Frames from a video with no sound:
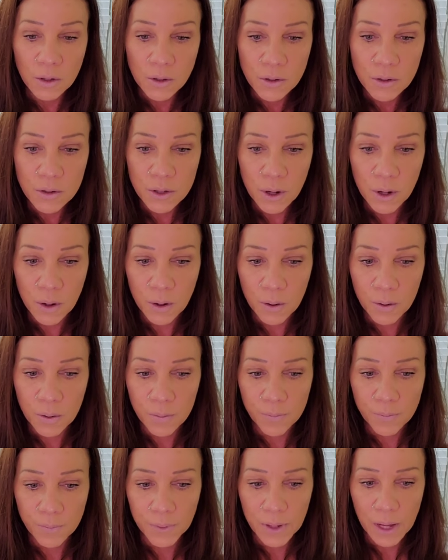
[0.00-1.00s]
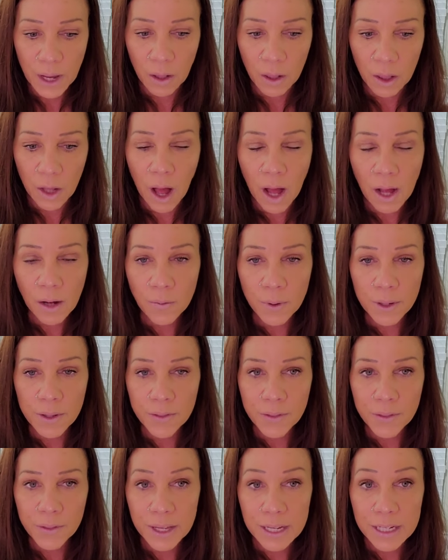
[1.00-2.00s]
So along with
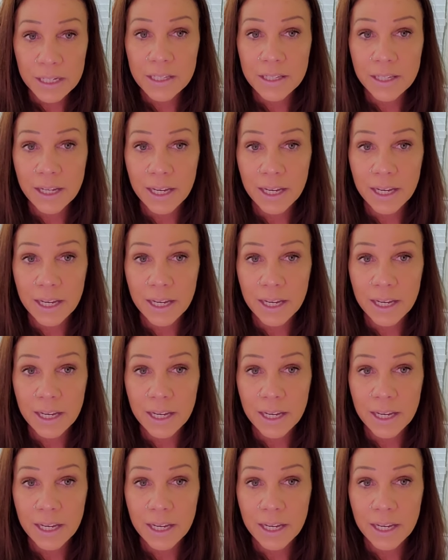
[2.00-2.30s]
things